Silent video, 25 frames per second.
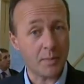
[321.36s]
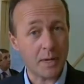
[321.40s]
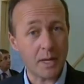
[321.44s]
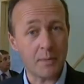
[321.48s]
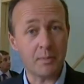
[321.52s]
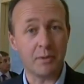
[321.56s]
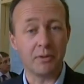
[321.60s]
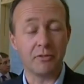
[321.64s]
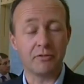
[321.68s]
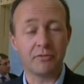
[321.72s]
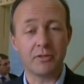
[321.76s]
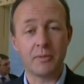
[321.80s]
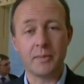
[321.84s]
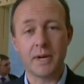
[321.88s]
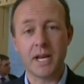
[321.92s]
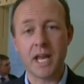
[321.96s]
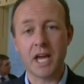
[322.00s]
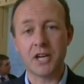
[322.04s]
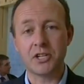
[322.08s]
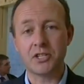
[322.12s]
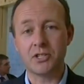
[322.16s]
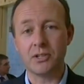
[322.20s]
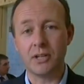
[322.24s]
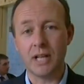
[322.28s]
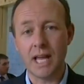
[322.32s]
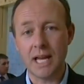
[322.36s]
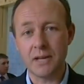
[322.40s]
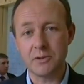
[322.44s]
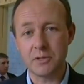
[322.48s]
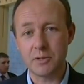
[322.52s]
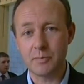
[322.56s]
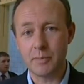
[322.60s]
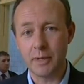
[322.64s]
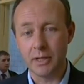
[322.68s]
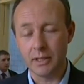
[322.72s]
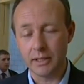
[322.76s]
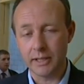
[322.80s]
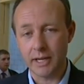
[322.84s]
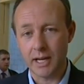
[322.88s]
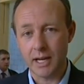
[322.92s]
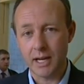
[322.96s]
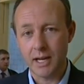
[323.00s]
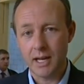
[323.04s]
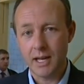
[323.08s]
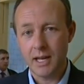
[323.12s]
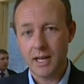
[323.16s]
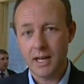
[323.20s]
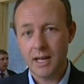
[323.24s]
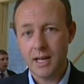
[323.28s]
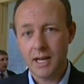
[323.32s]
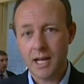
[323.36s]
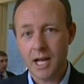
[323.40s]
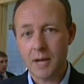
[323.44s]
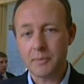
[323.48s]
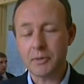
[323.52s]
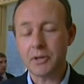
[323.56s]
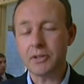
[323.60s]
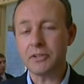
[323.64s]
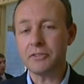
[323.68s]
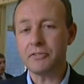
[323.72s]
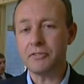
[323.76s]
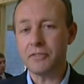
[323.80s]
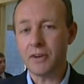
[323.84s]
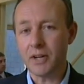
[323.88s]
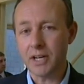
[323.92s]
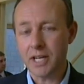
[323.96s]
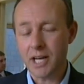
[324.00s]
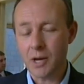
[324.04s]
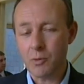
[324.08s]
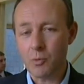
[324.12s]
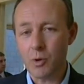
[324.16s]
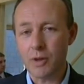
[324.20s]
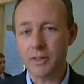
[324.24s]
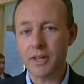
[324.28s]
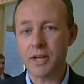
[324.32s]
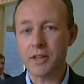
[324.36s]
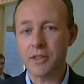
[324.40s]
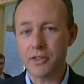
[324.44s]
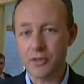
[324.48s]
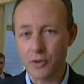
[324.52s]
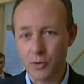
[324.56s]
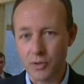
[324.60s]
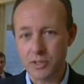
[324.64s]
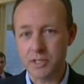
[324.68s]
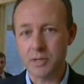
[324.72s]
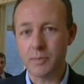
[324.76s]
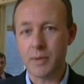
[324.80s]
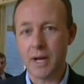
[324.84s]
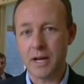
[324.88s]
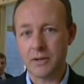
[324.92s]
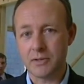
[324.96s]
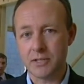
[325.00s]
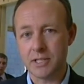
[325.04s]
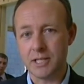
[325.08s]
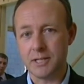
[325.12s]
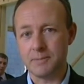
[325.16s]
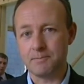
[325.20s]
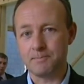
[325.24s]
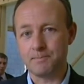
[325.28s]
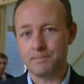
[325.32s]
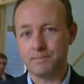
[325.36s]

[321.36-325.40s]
people from a national house builder. I'm going to find out what they thought about it.